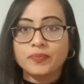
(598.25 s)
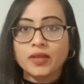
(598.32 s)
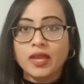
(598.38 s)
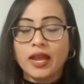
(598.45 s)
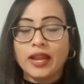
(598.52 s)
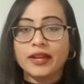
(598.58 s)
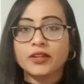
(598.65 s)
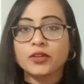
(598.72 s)

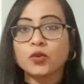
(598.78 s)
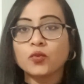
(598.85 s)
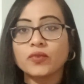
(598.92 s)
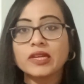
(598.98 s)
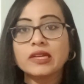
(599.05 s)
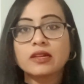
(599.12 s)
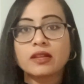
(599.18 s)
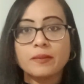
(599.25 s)
and you will
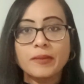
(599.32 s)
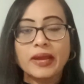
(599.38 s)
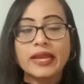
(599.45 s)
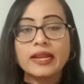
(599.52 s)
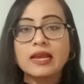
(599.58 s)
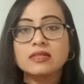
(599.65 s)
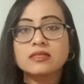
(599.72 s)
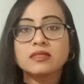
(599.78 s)
remain
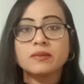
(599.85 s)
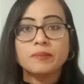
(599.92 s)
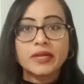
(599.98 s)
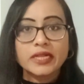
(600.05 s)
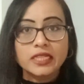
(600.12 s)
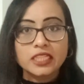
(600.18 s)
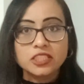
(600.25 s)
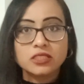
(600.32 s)
as a
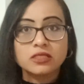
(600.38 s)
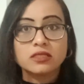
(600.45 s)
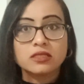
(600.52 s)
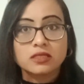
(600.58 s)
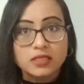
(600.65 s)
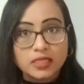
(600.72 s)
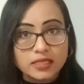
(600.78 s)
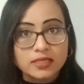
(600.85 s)
British
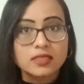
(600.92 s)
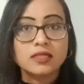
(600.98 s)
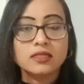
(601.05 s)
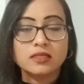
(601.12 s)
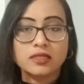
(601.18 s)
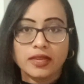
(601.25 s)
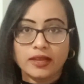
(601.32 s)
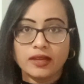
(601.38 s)
citizen
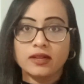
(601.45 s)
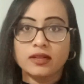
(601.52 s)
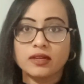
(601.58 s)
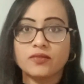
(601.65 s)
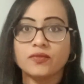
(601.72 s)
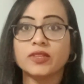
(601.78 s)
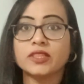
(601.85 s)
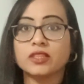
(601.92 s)
here
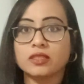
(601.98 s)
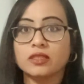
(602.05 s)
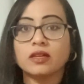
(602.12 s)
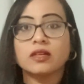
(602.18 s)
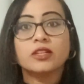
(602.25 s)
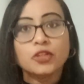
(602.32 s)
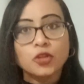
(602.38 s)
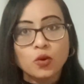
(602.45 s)
with the
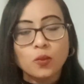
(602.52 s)
new